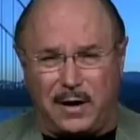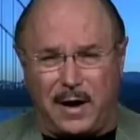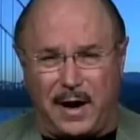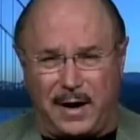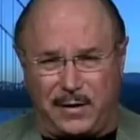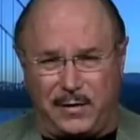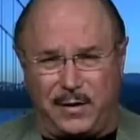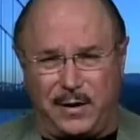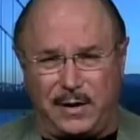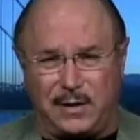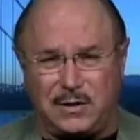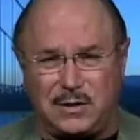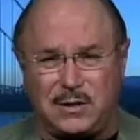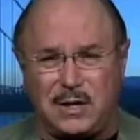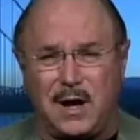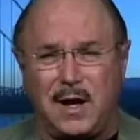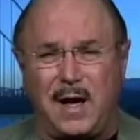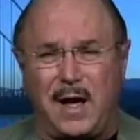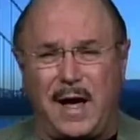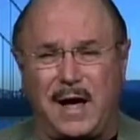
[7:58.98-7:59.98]
like this,
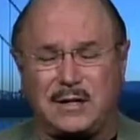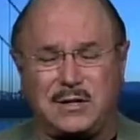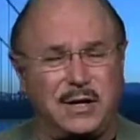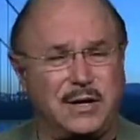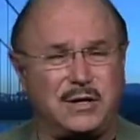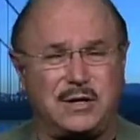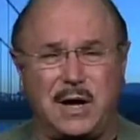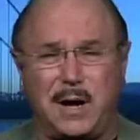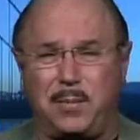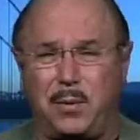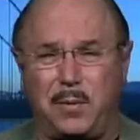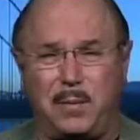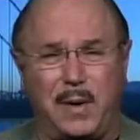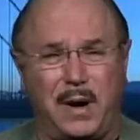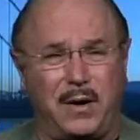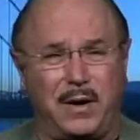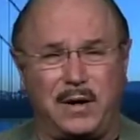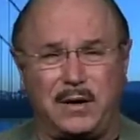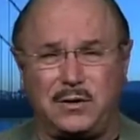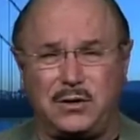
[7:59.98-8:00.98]
as an example,
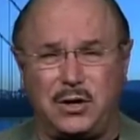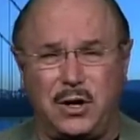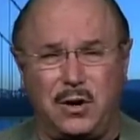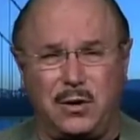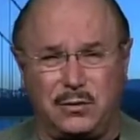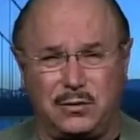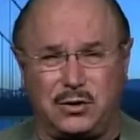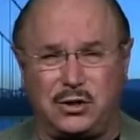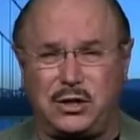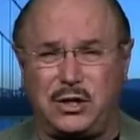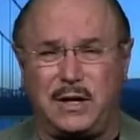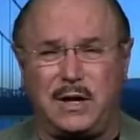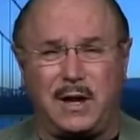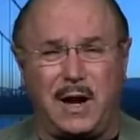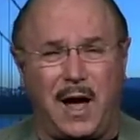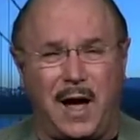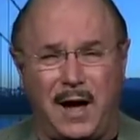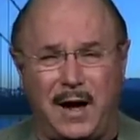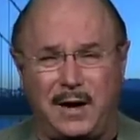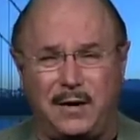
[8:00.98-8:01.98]
Marion Jones, she
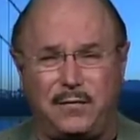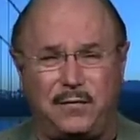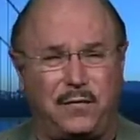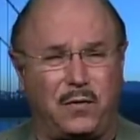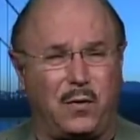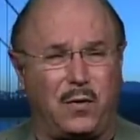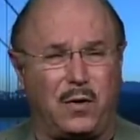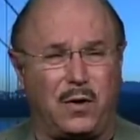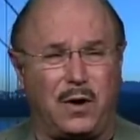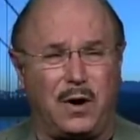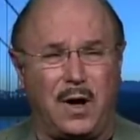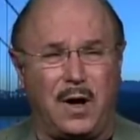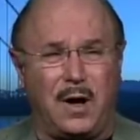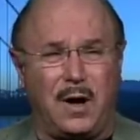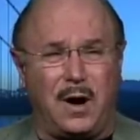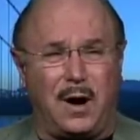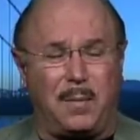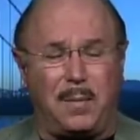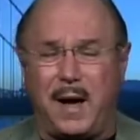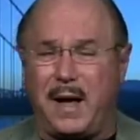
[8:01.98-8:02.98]
lied for
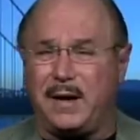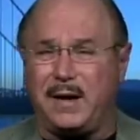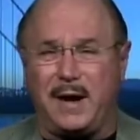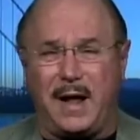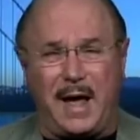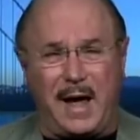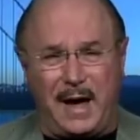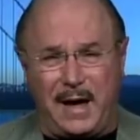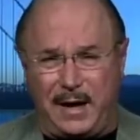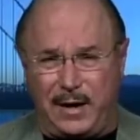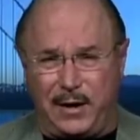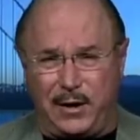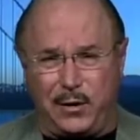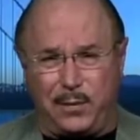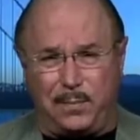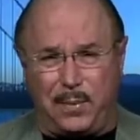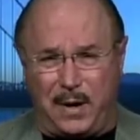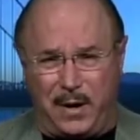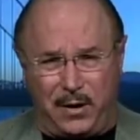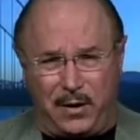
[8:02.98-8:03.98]
about an 8-year
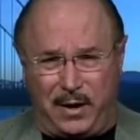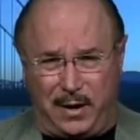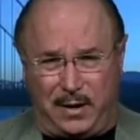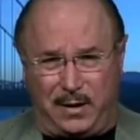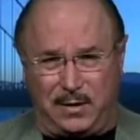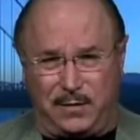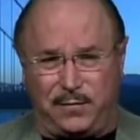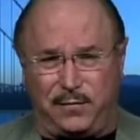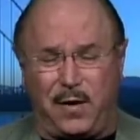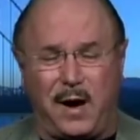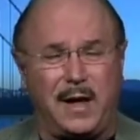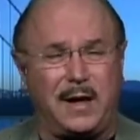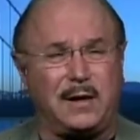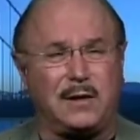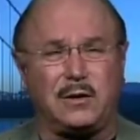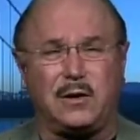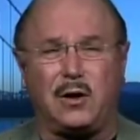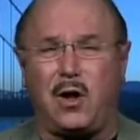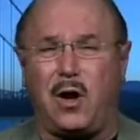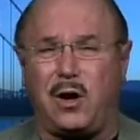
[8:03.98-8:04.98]
period,
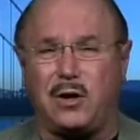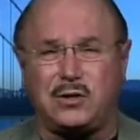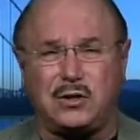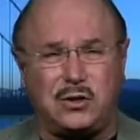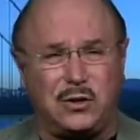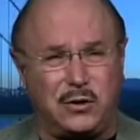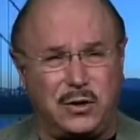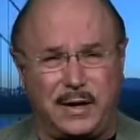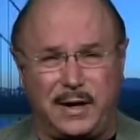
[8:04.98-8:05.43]
filed lawsuit